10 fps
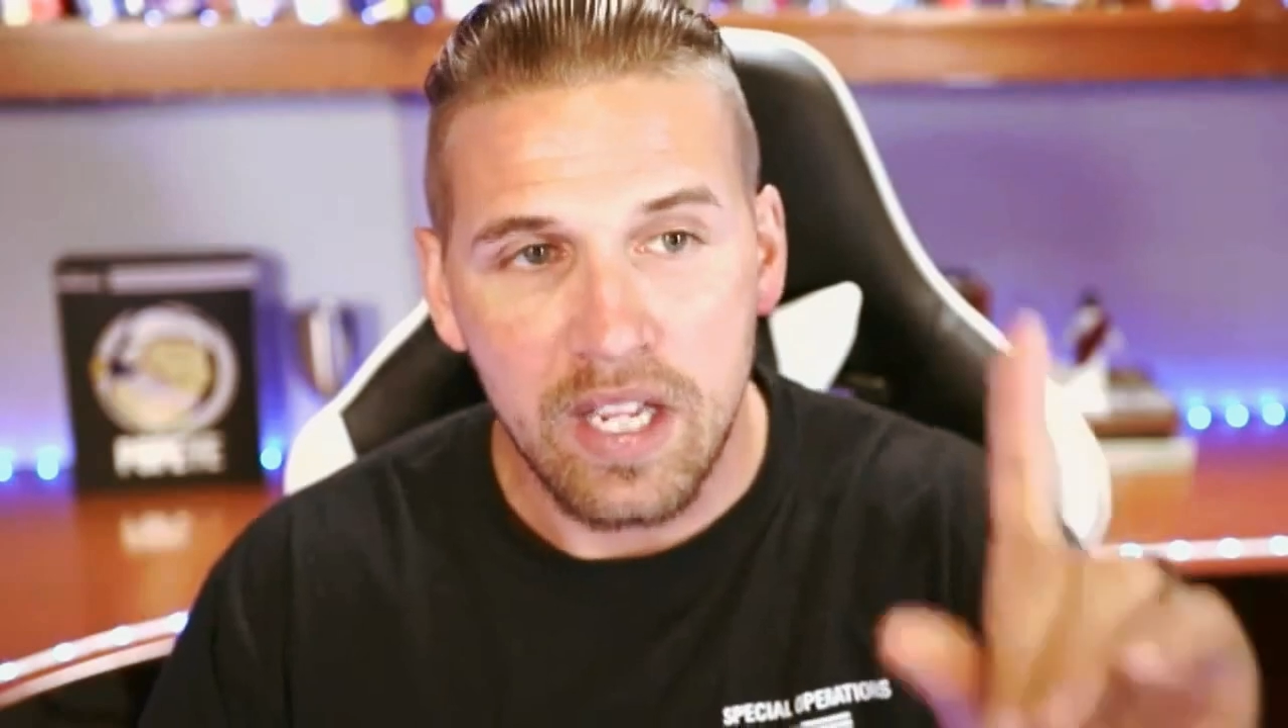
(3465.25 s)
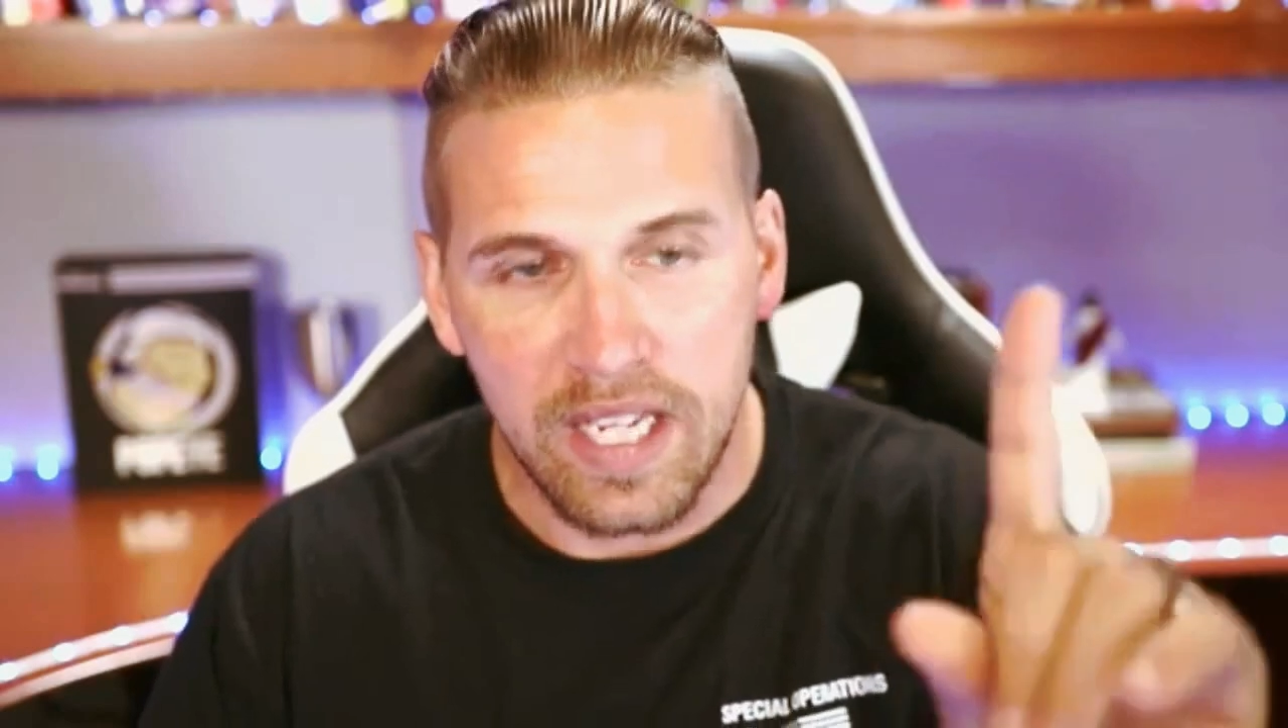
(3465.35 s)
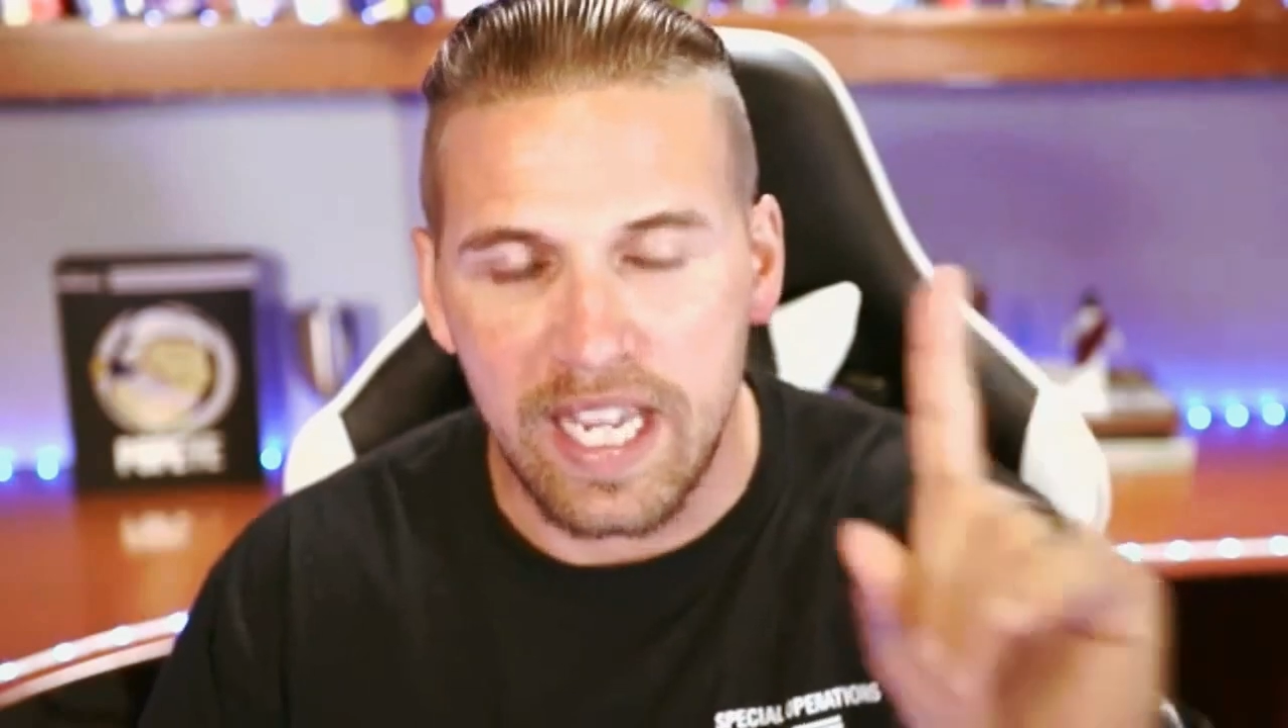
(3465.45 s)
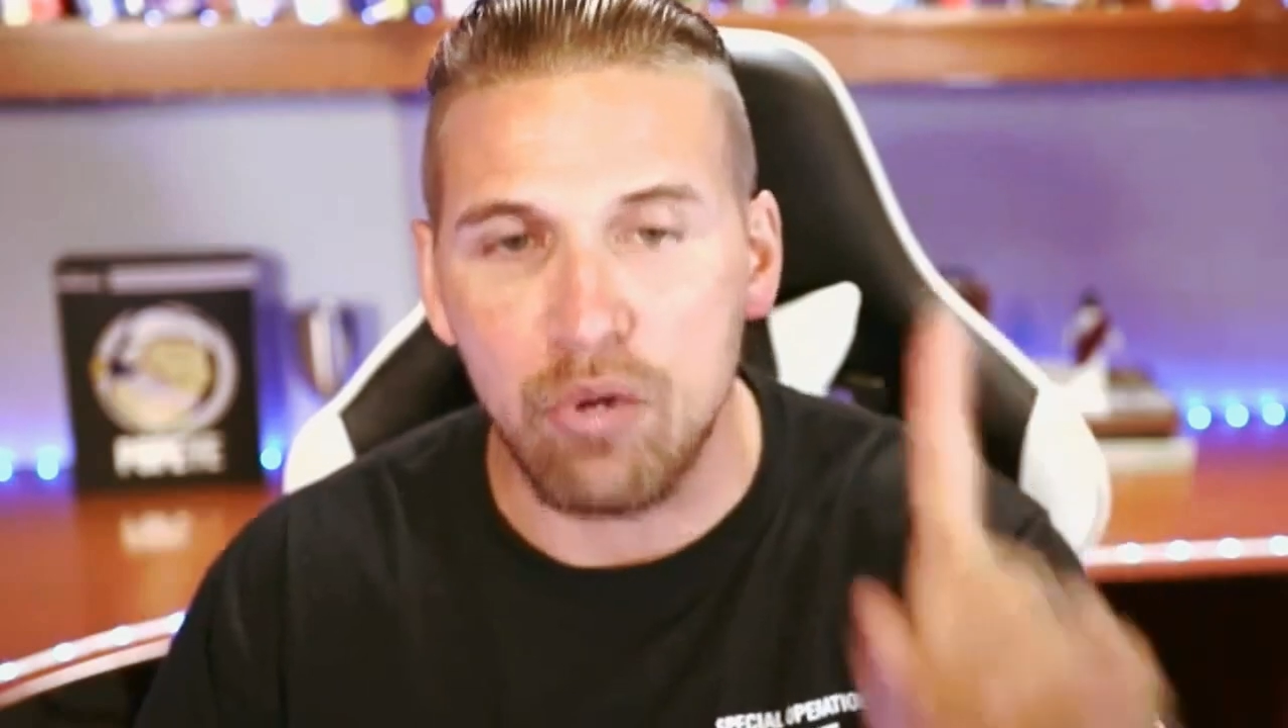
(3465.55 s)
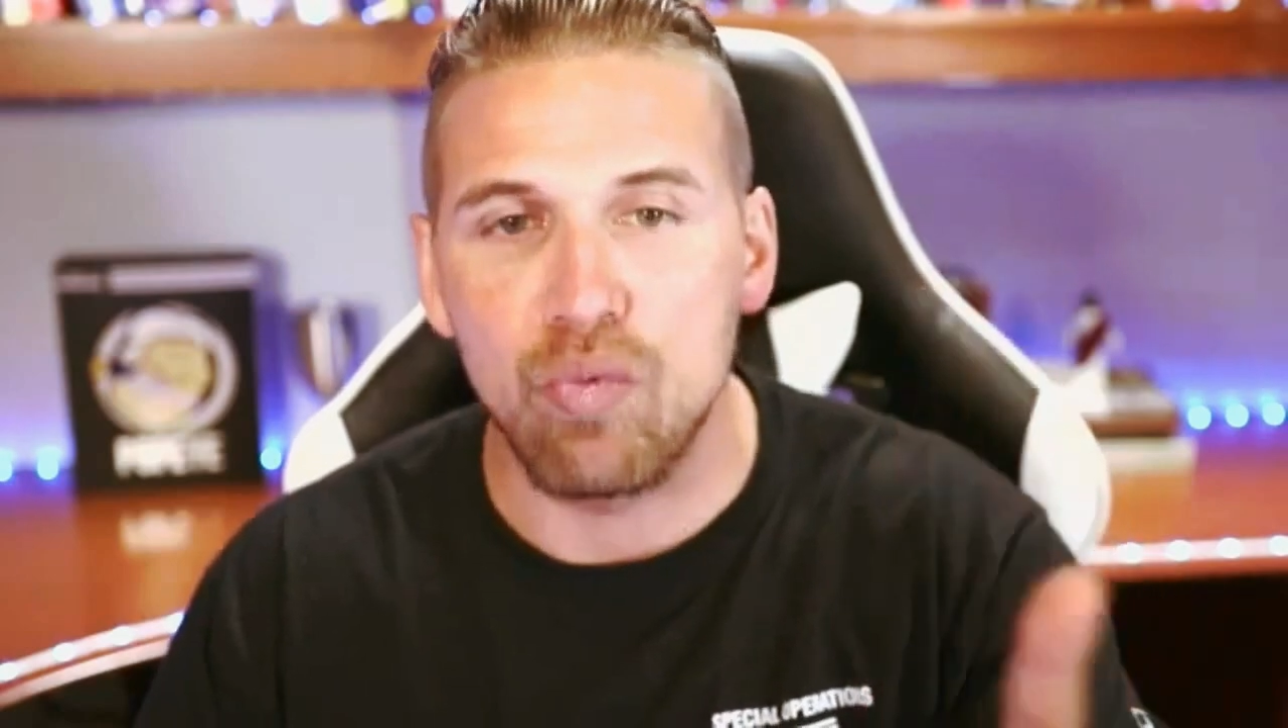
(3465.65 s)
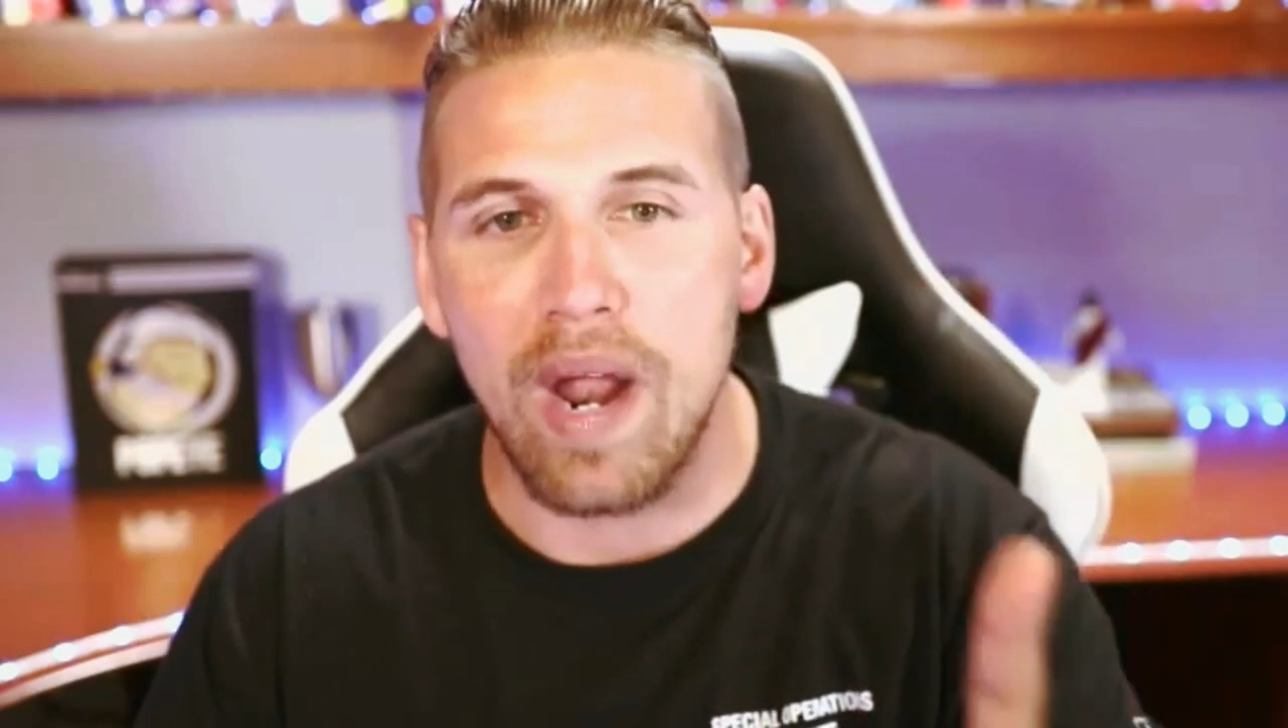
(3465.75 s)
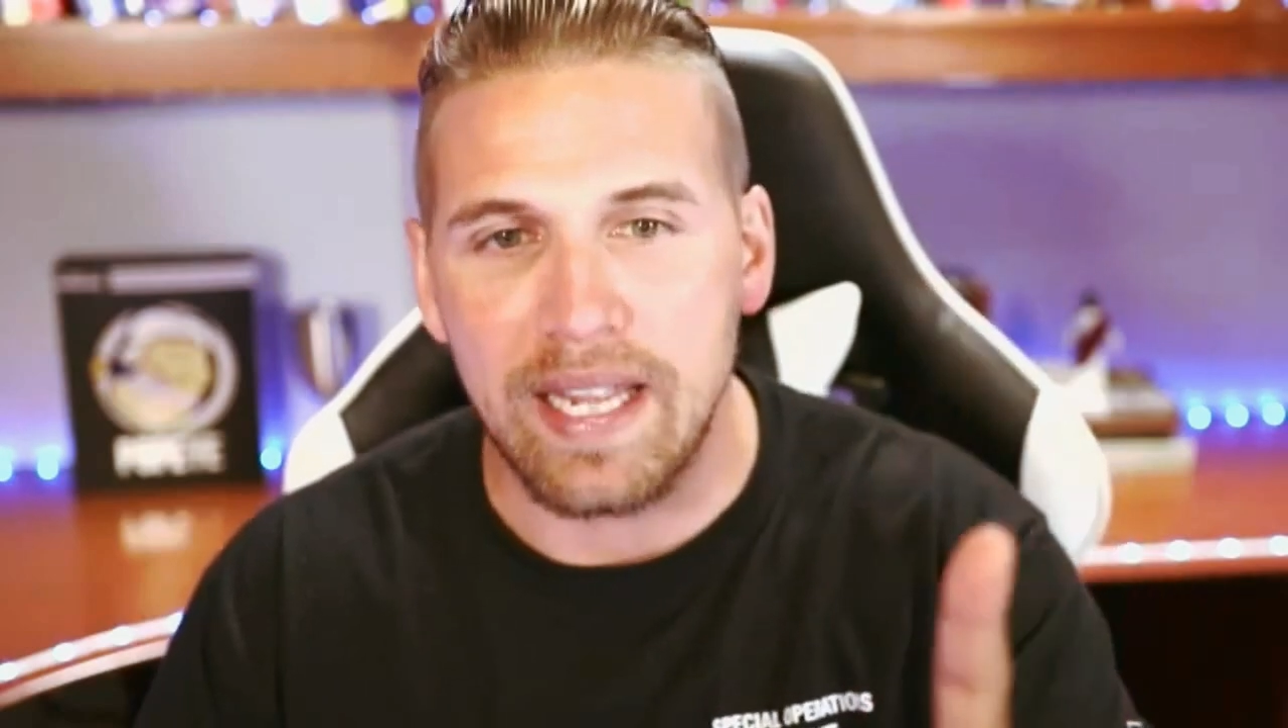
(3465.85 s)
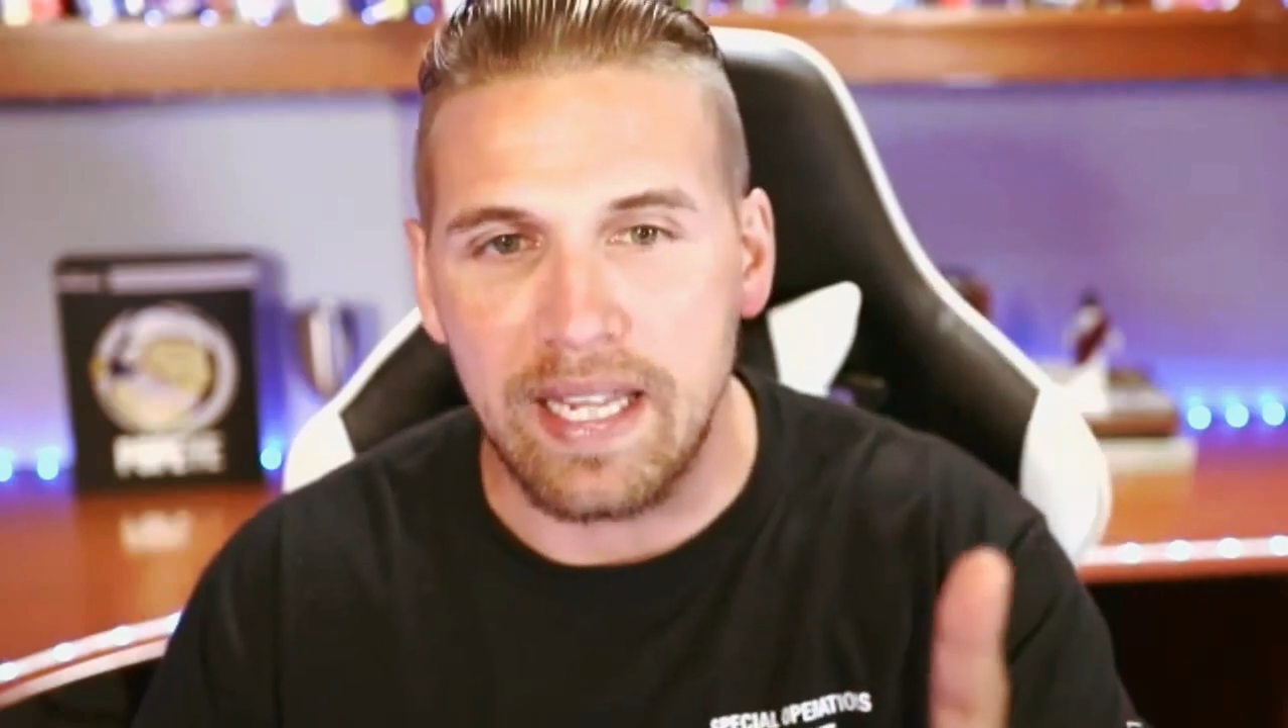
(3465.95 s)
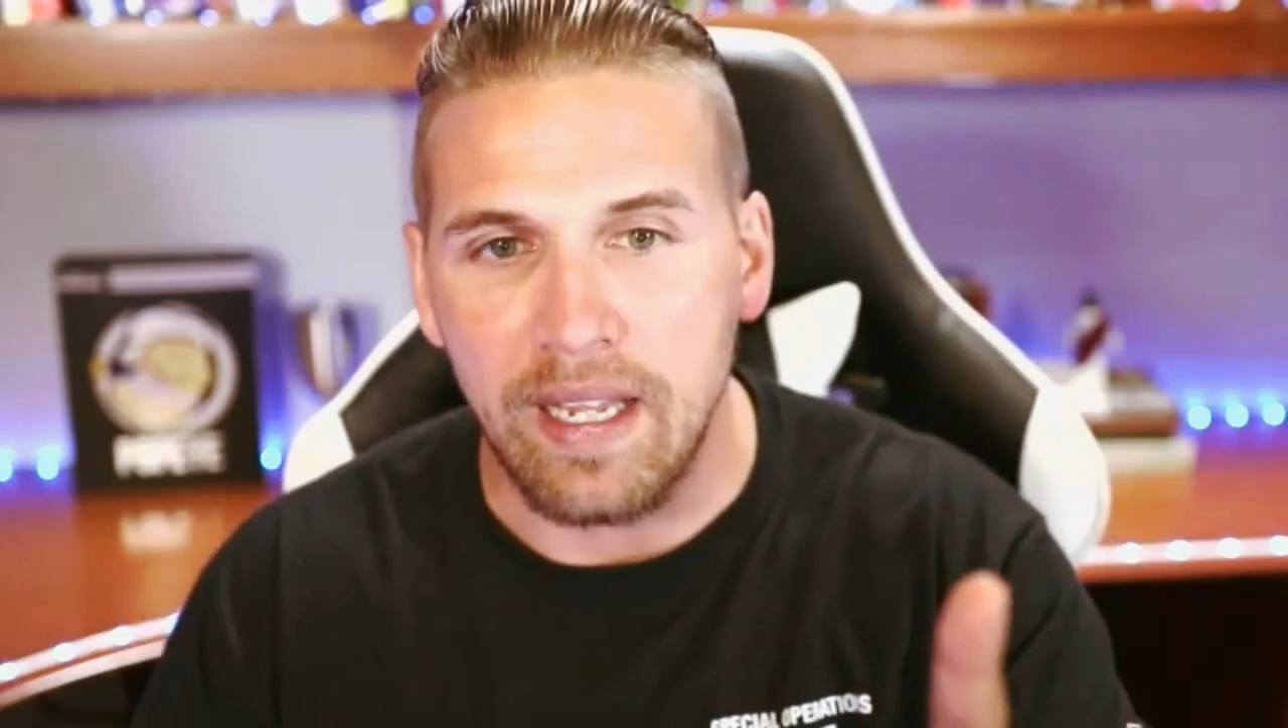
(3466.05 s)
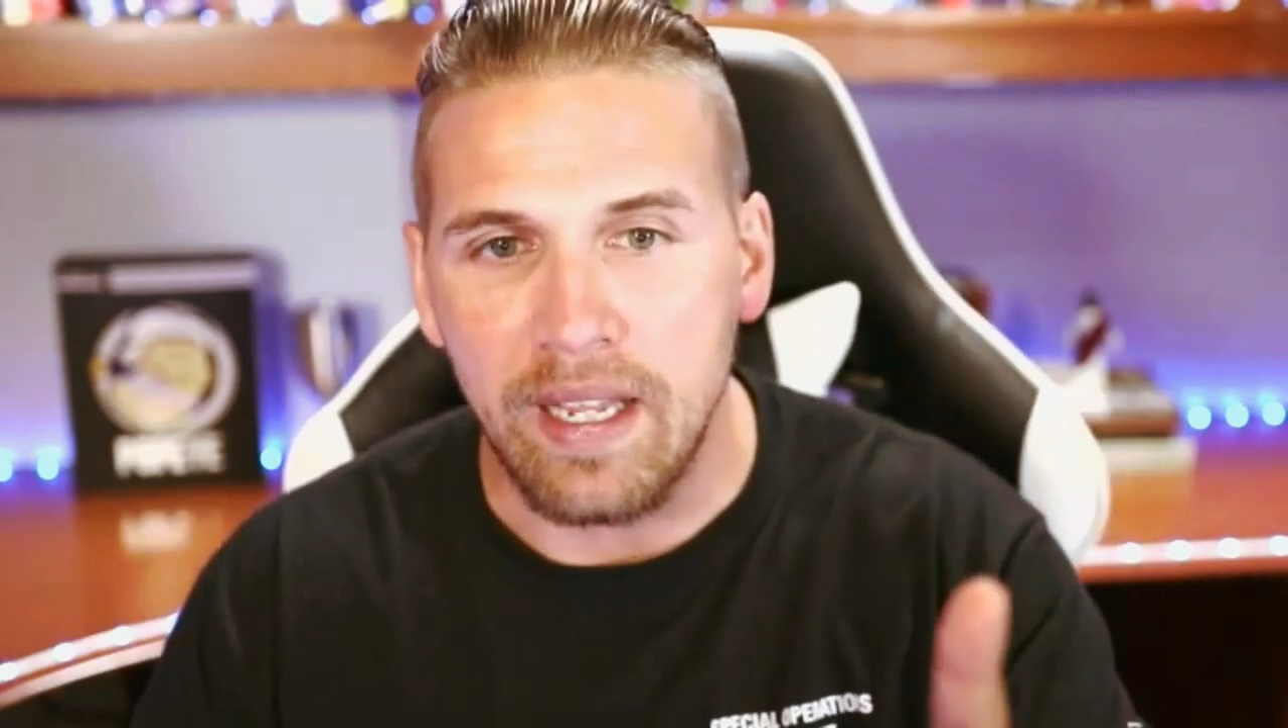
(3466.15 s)
get
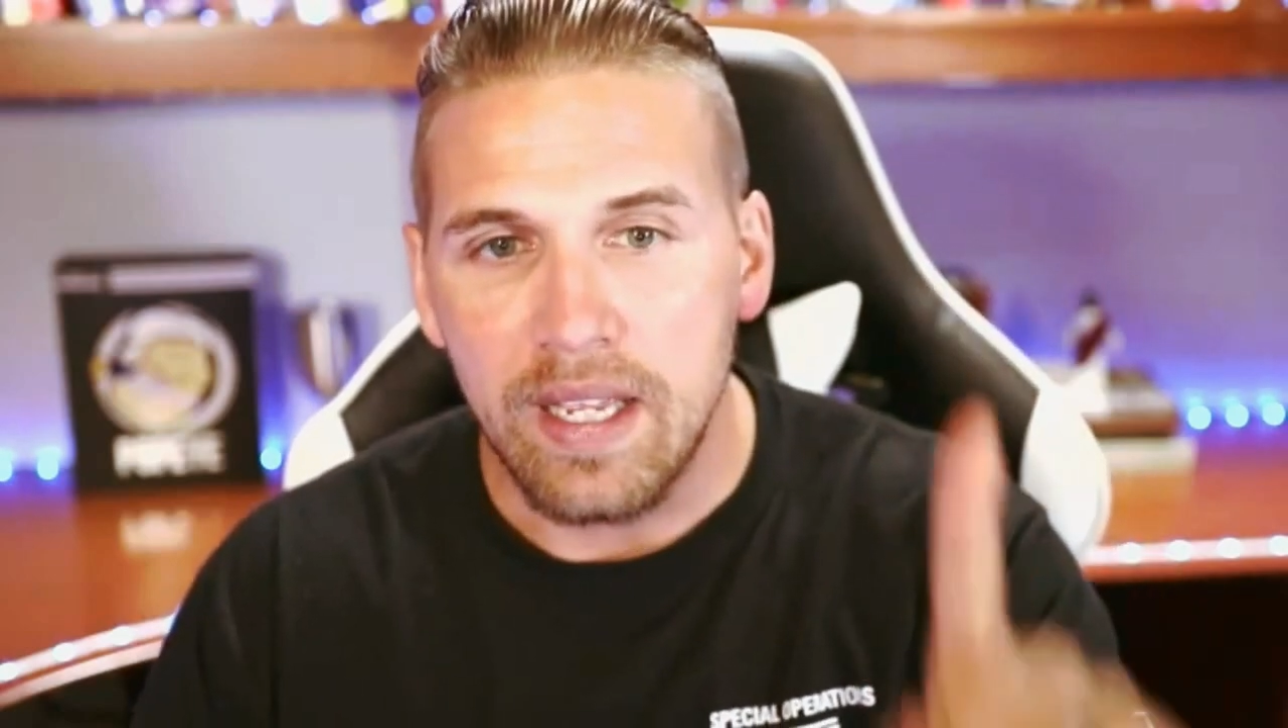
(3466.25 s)
ready.